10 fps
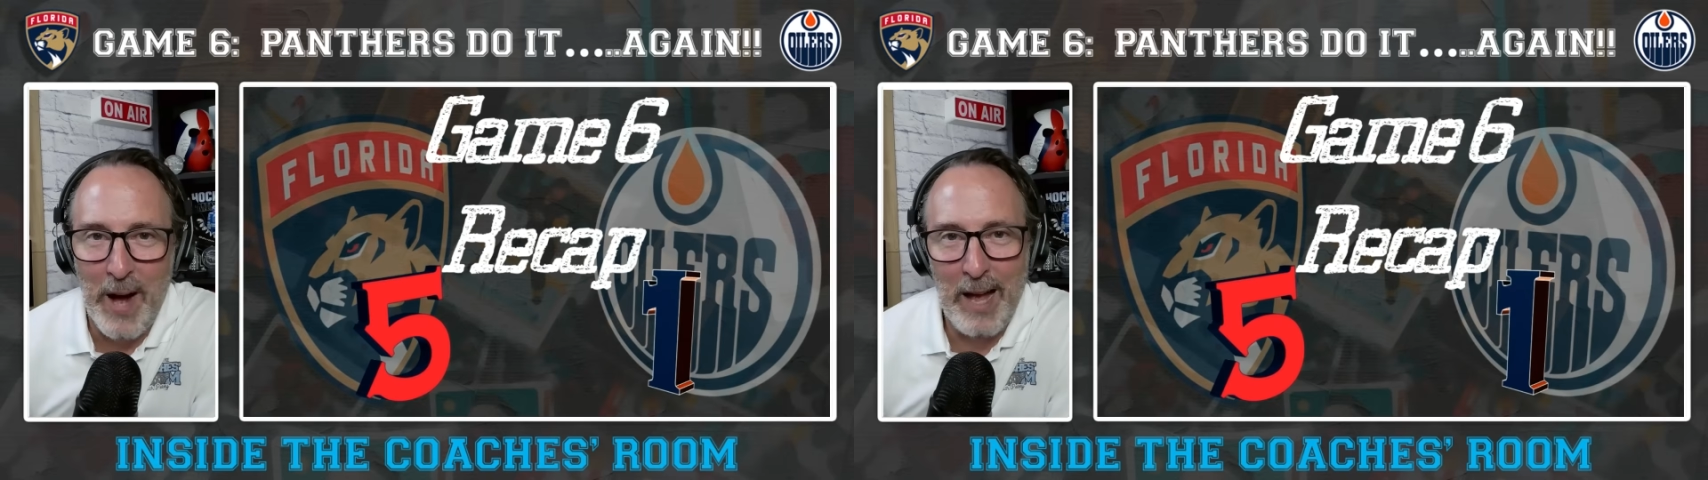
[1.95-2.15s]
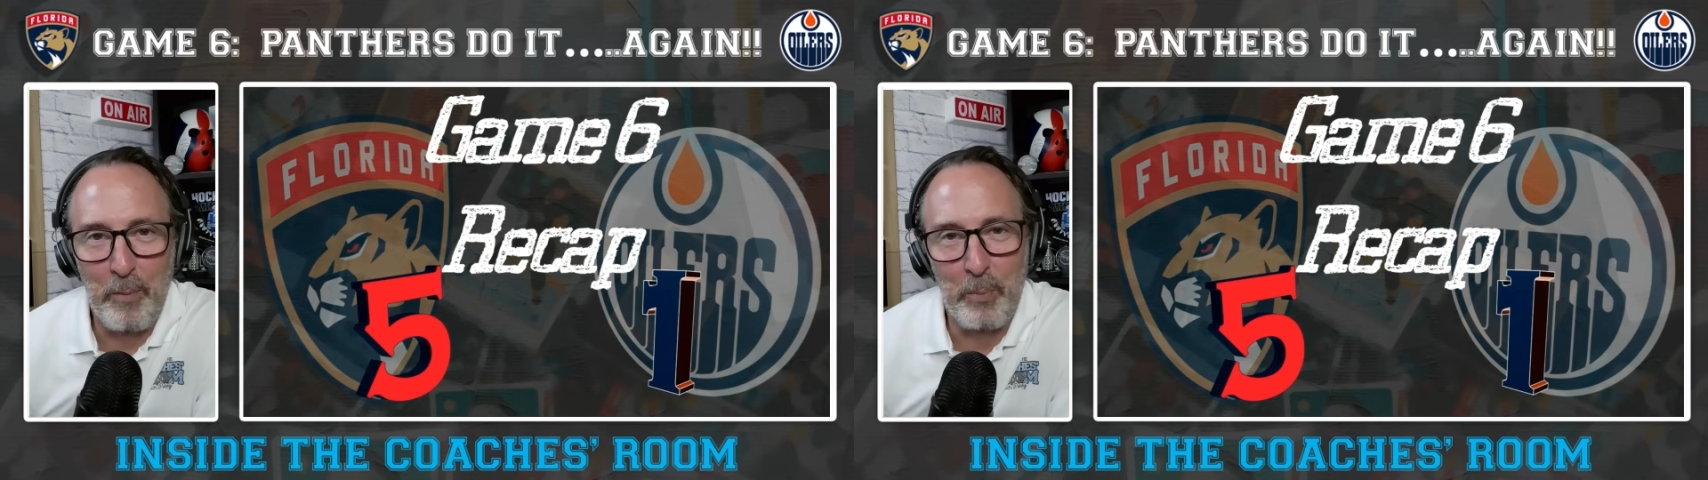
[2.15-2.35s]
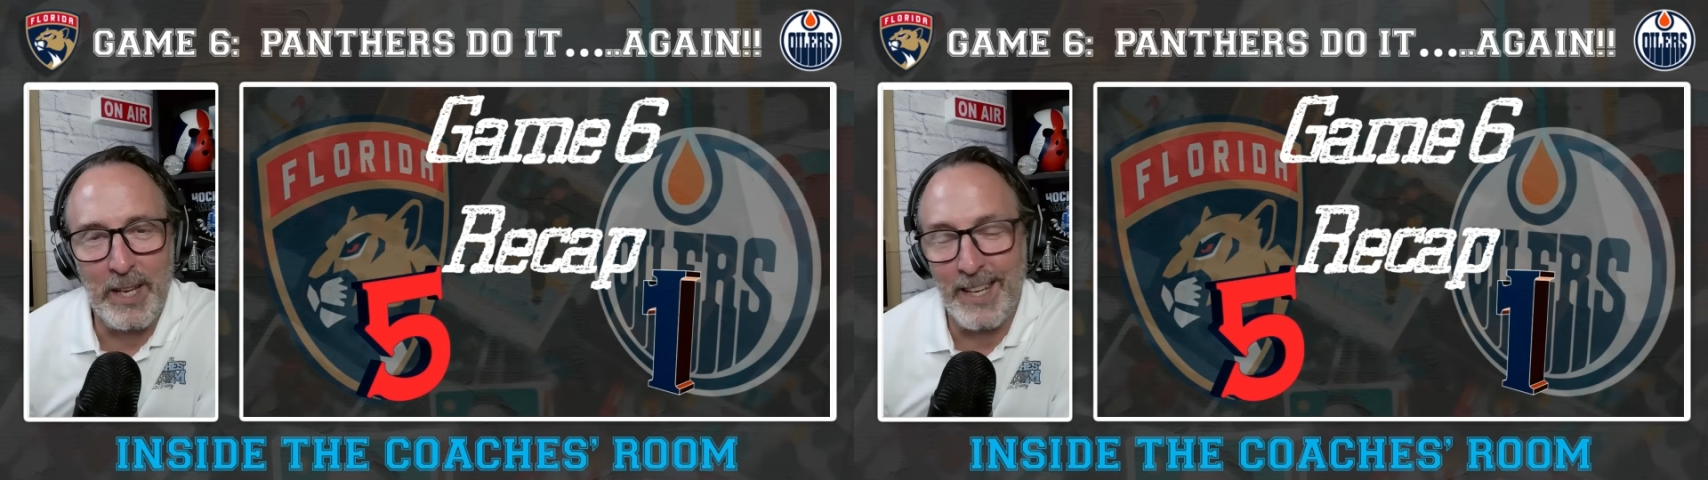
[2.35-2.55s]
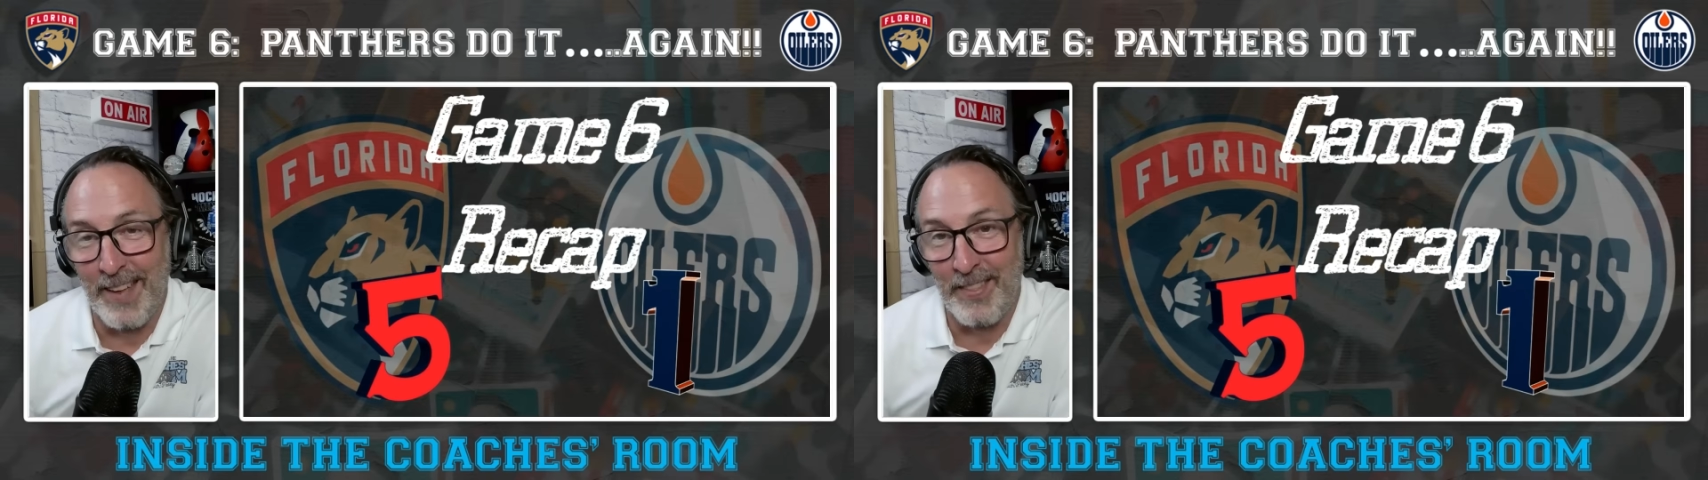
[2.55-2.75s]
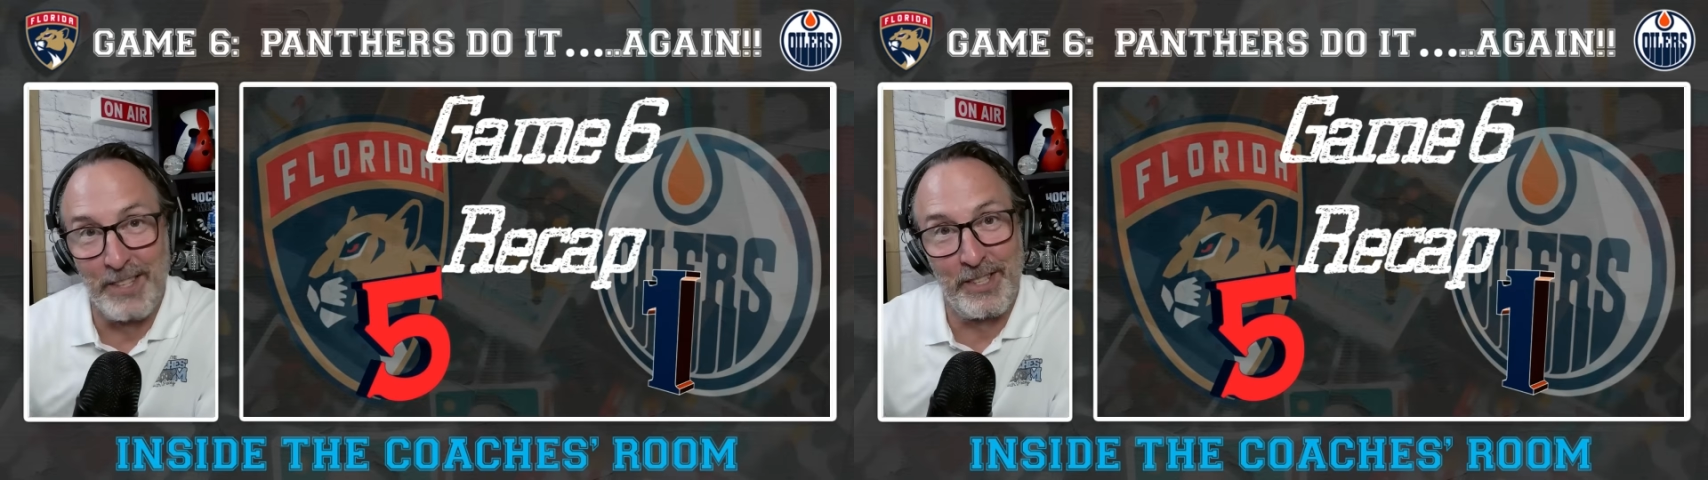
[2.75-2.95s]
I'm Petey,
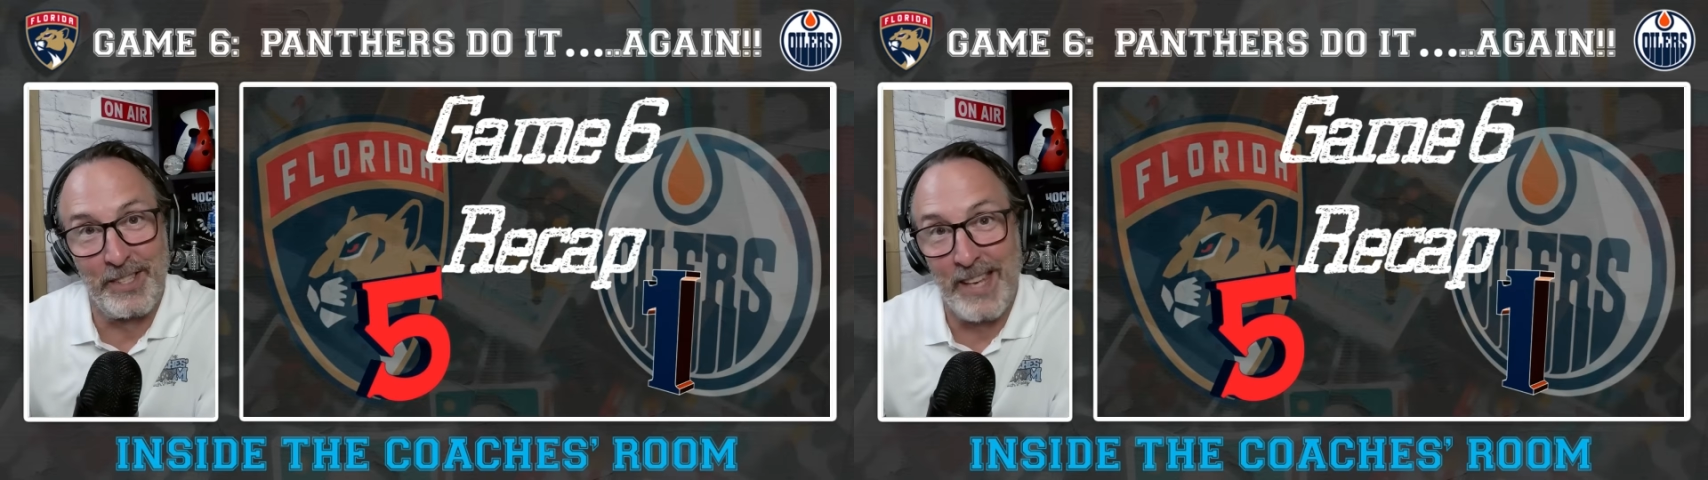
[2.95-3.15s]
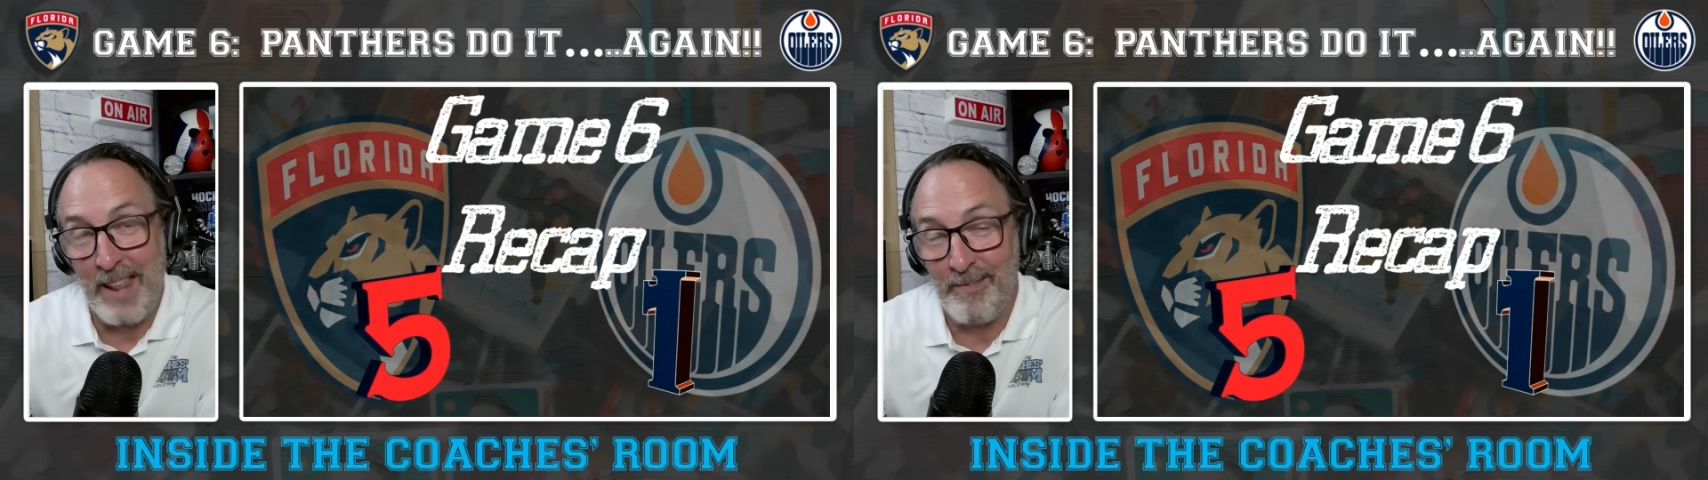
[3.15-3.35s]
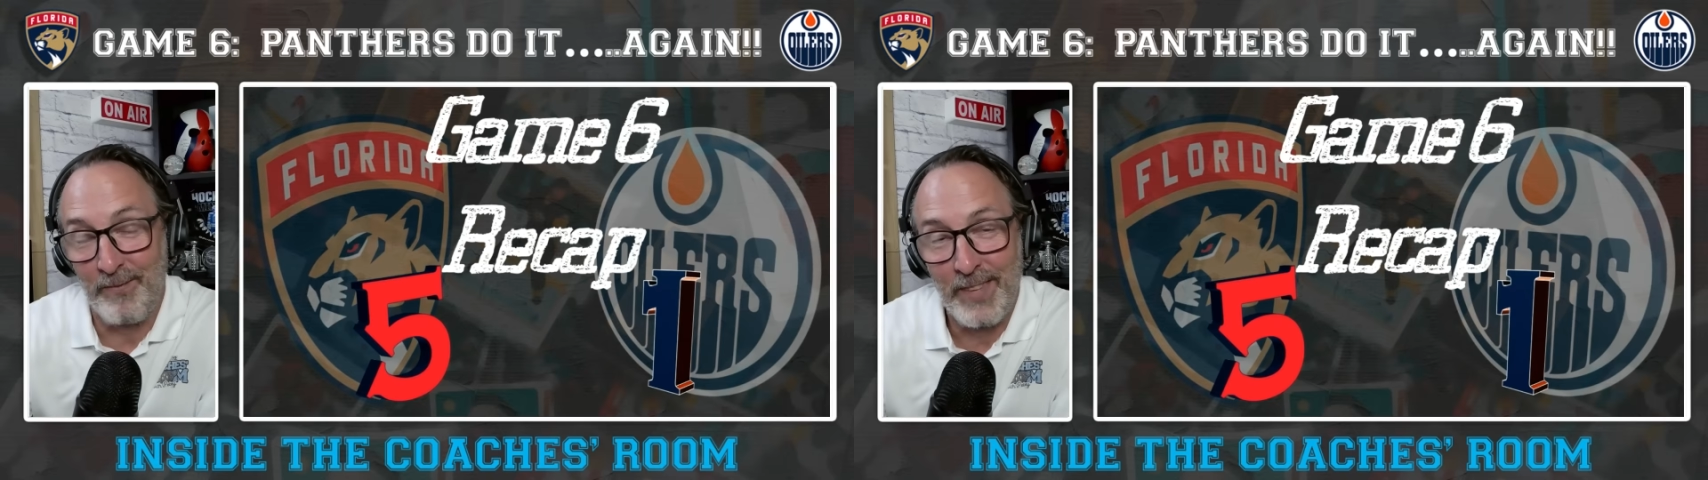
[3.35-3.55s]
and this is it.